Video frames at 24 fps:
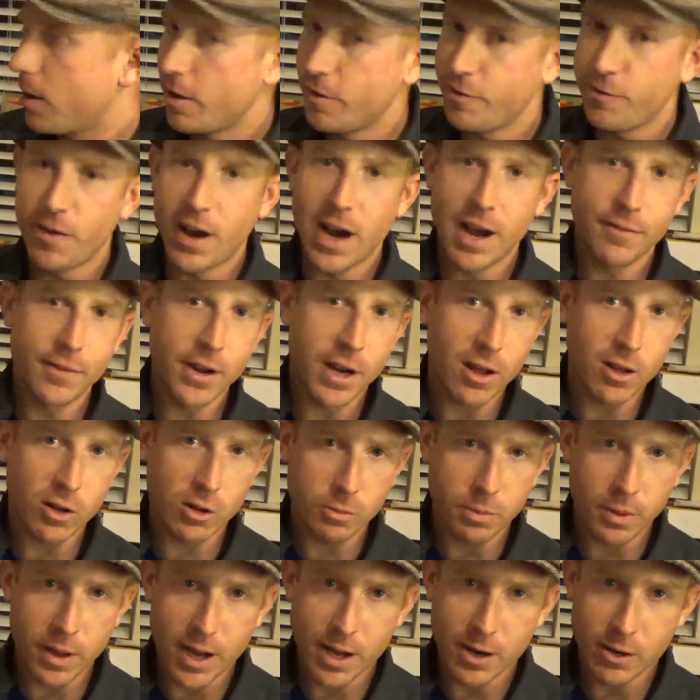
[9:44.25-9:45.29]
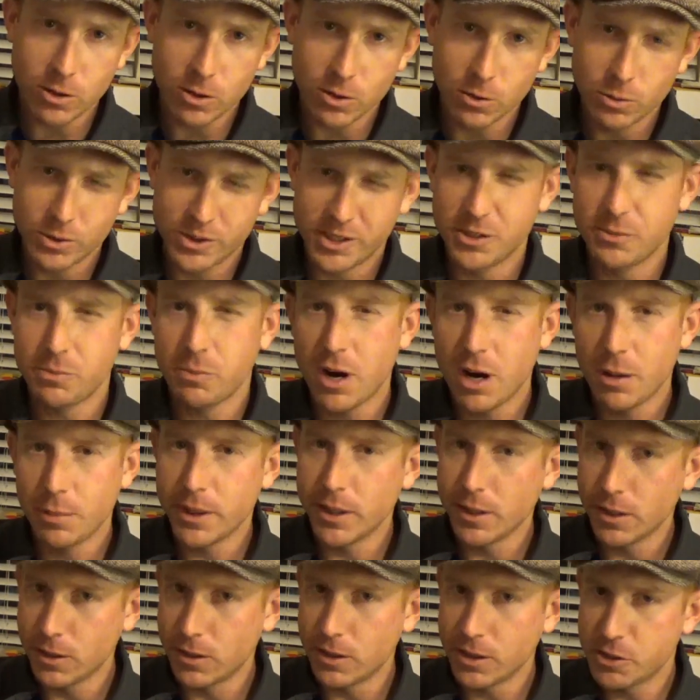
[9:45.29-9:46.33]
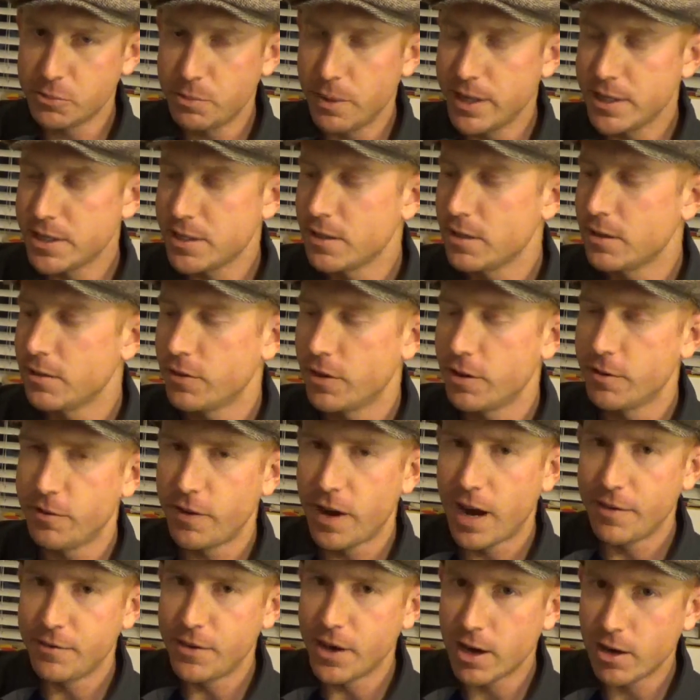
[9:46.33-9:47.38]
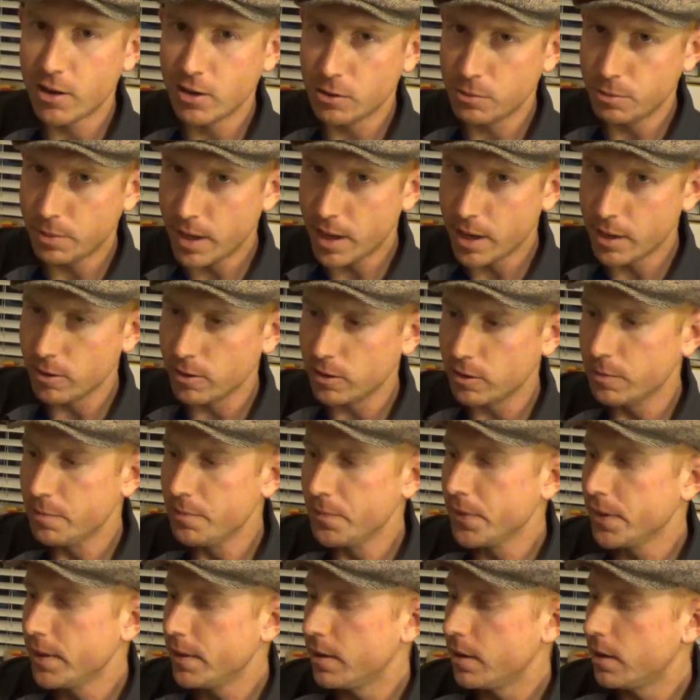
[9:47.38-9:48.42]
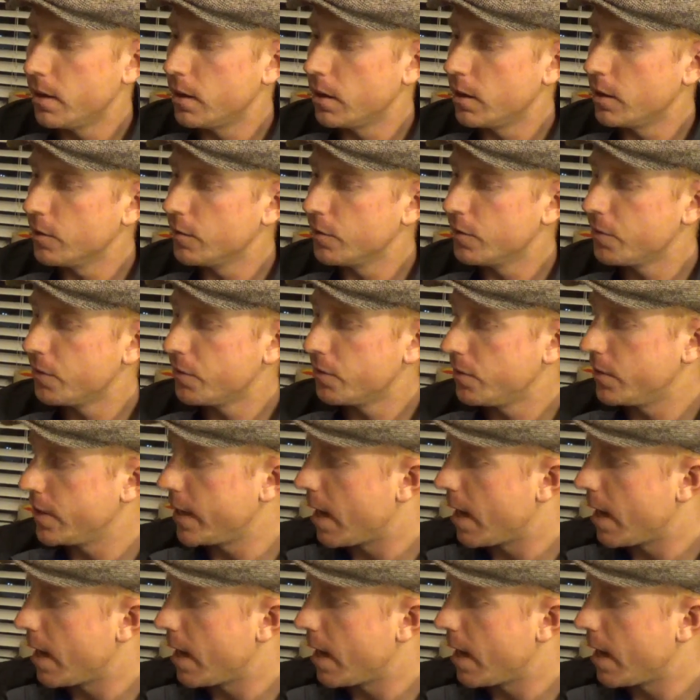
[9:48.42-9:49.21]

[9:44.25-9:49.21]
a $5 bottle, which is probably a little expensive, a $5 bottle of the